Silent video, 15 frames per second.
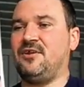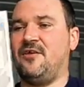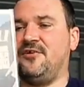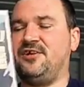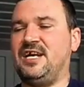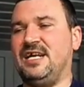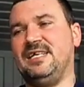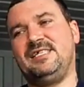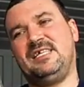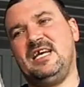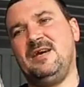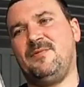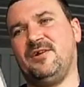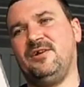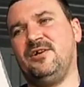Another
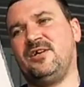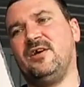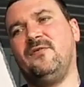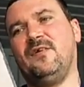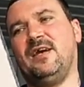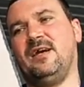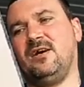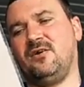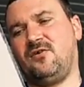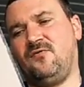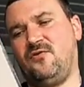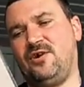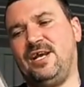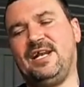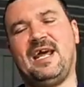DC by the look of it, a
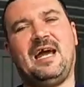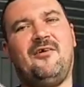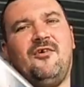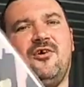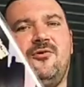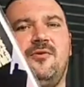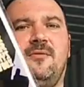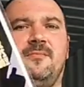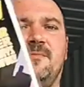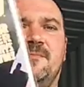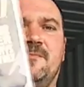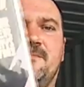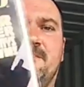Green Arrow.